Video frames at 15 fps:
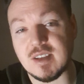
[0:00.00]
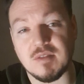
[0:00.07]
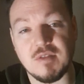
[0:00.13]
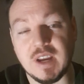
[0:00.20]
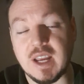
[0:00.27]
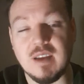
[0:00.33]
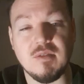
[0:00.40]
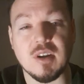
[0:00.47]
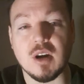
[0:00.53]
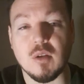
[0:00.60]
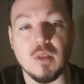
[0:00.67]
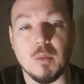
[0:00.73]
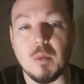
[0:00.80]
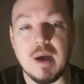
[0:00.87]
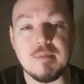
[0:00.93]
I think even on
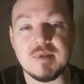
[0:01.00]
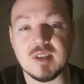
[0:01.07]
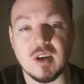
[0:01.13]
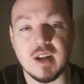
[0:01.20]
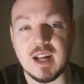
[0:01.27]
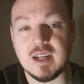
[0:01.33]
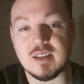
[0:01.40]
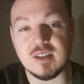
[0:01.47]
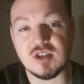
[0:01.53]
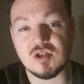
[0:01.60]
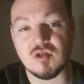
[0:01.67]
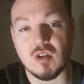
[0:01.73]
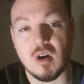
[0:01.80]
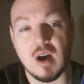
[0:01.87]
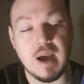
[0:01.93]
the website they
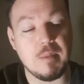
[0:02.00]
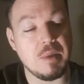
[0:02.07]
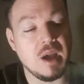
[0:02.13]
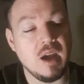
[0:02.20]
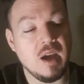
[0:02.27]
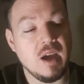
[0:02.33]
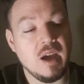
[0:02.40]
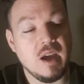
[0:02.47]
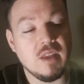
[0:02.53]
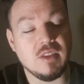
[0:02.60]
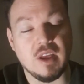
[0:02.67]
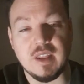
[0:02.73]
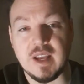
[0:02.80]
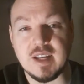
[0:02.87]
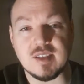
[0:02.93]
describe
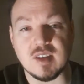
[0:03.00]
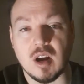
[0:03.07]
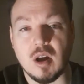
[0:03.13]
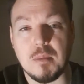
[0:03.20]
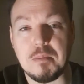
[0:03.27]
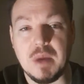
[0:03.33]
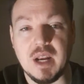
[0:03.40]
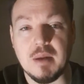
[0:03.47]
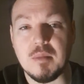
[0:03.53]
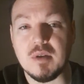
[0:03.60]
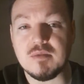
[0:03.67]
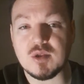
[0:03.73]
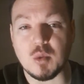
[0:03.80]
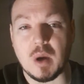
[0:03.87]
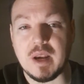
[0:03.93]
that these are like
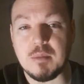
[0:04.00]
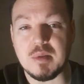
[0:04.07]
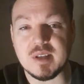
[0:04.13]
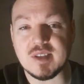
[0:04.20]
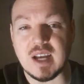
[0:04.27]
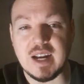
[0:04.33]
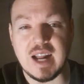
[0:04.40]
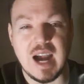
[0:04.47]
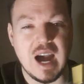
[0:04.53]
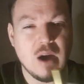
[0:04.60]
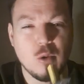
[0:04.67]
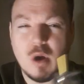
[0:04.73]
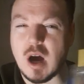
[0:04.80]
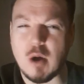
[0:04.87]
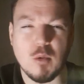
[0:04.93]
minimum 20%
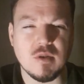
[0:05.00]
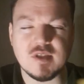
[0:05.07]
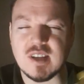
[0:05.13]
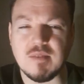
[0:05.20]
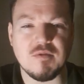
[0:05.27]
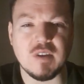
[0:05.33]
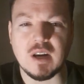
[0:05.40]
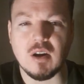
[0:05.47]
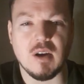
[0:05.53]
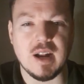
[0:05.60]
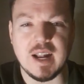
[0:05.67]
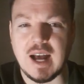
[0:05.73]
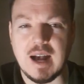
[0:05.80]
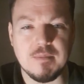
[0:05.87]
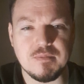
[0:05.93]
alcohol or something
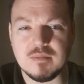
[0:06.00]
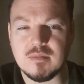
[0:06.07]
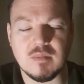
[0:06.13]
like that.